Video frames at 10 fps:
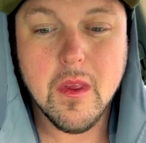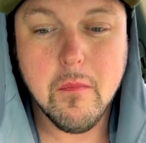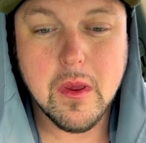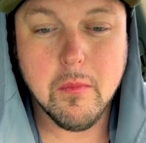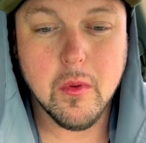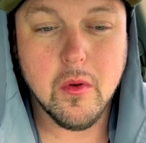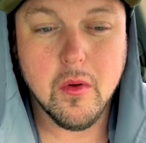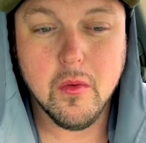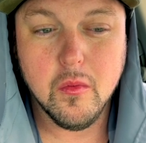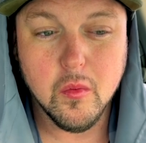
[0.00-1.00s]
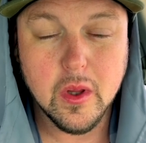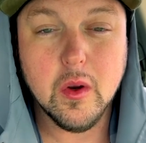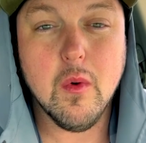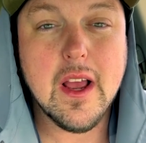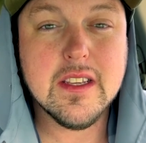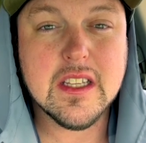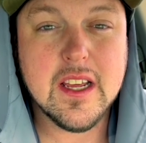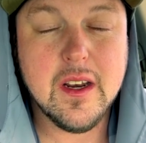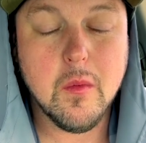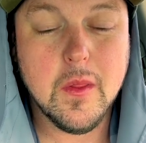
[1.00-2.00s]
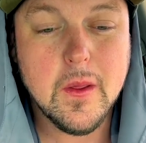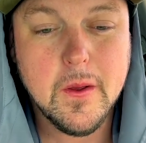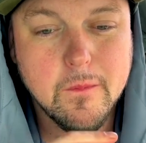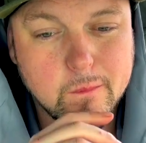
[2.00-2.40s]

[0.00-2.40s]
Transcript: people really resonated with it,